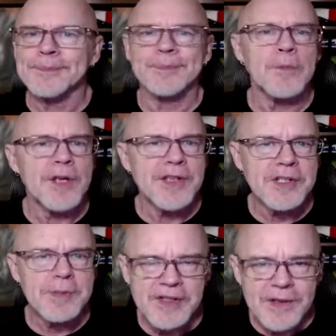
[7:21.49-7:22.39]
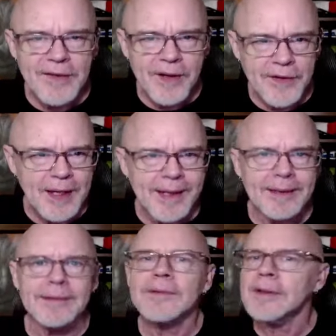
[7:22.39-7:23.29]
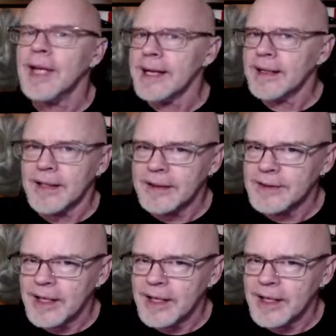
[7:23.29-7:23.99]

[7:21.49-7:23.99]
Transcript: with a specific thing like a,